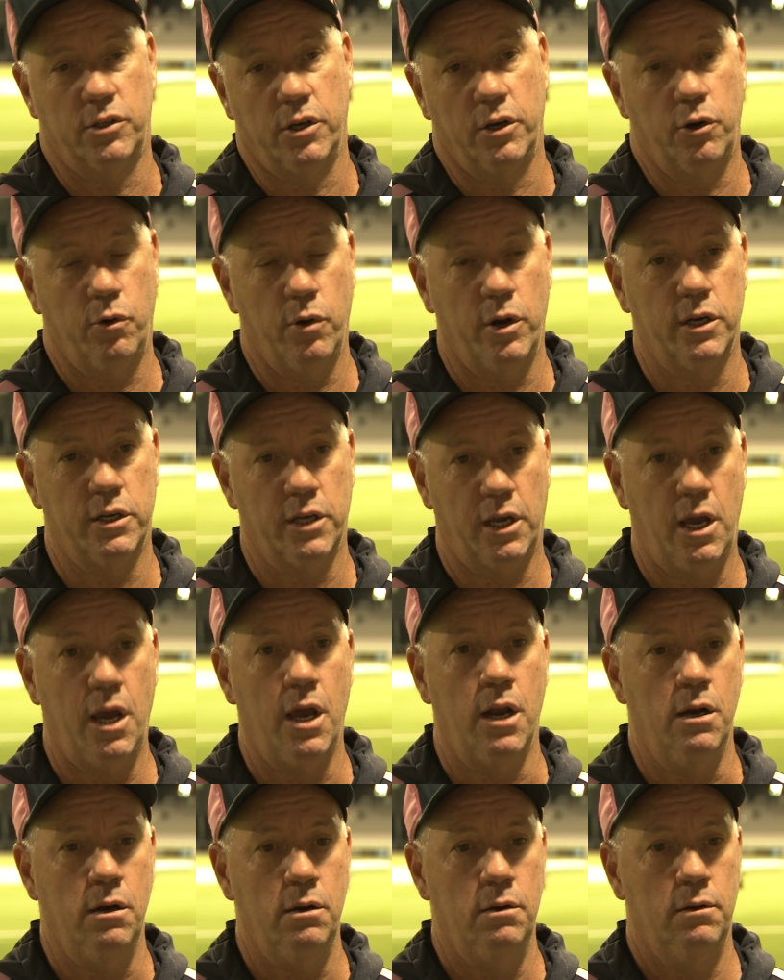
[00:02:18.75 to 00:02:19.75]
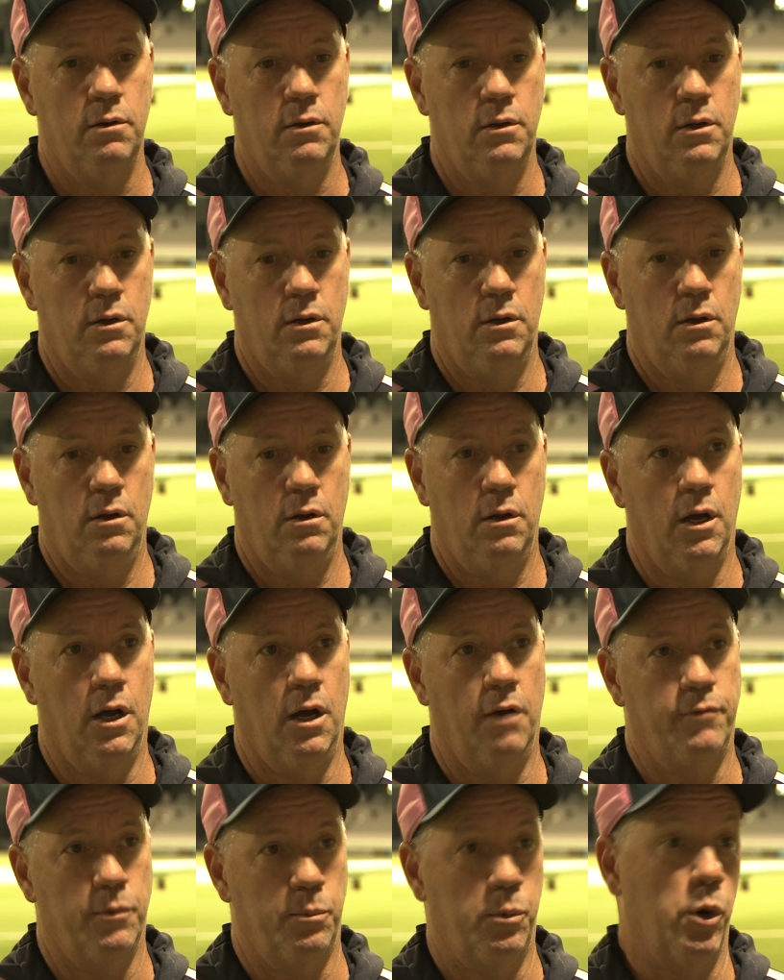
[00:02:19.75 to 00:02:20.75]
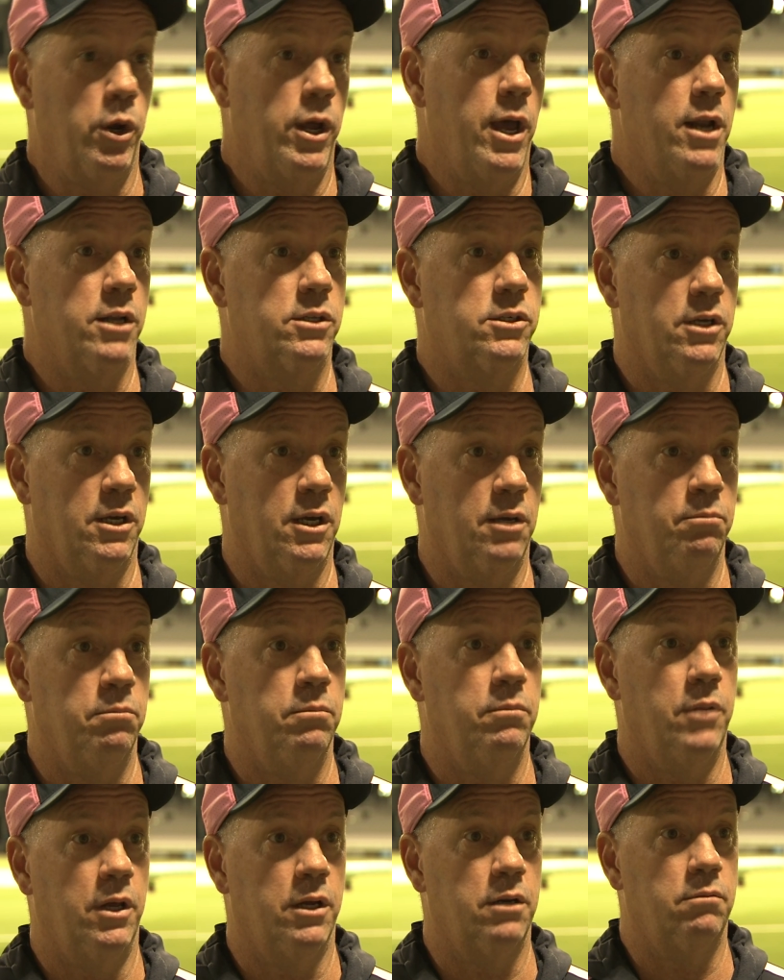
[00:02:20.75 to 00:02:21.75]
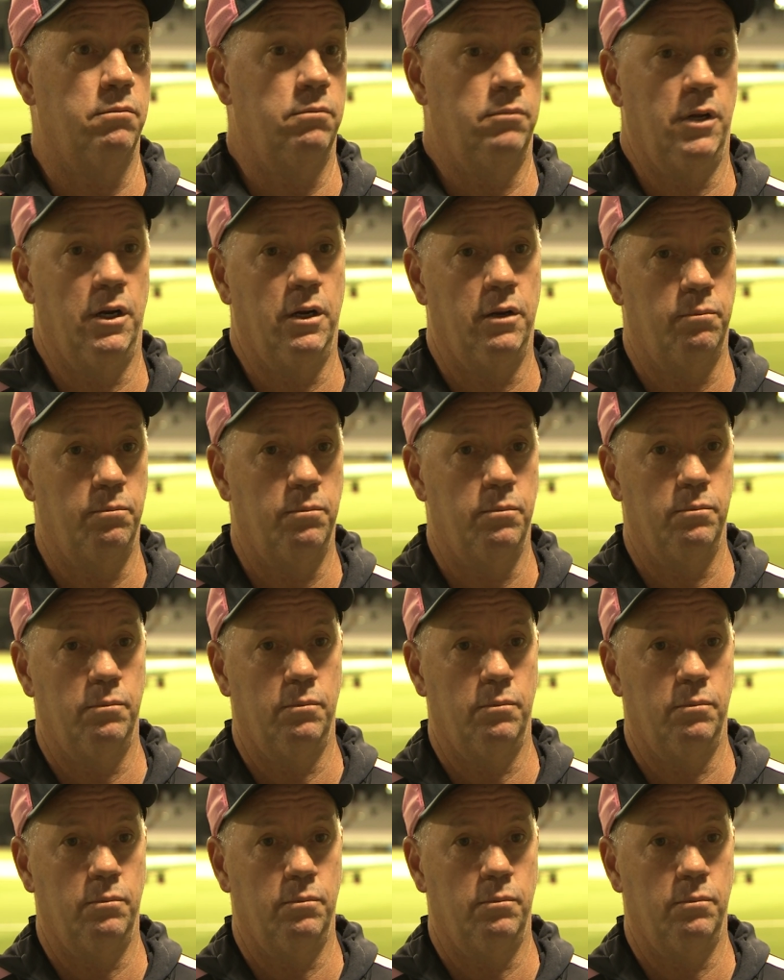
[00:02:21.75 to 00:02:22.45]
So credit to Kent for putting out a team that, you know,